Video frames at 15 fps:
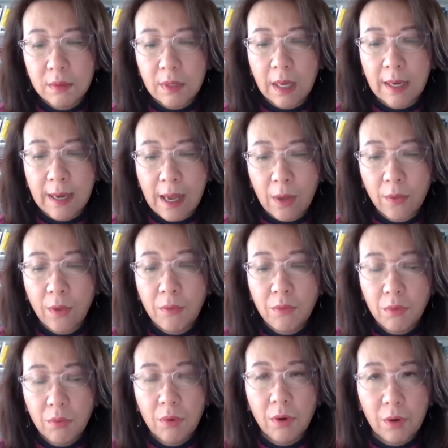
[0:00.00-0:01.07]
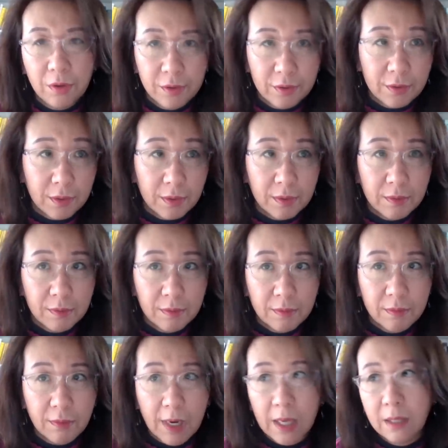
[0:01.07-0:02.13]
allow the rulers,
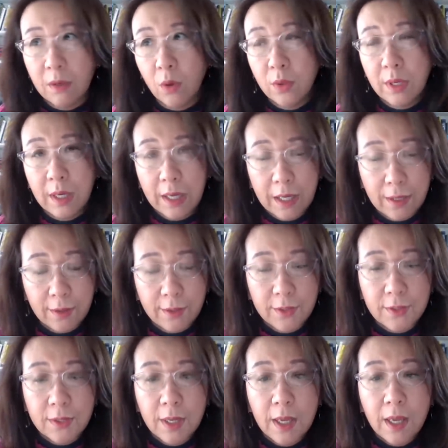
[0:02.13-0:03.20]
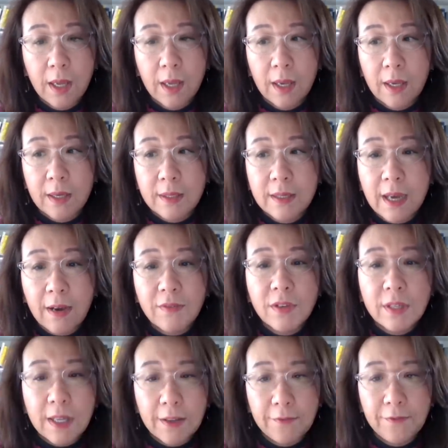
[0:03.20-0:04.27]
right, or the leaders
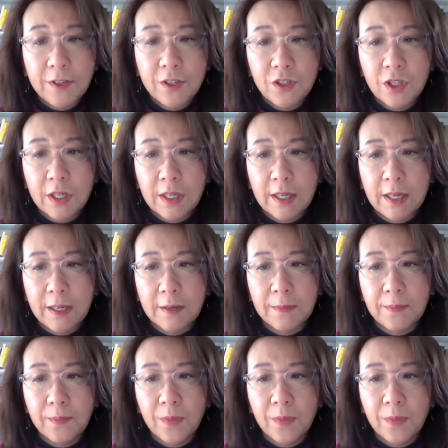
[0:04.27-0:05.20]
govern efficiently.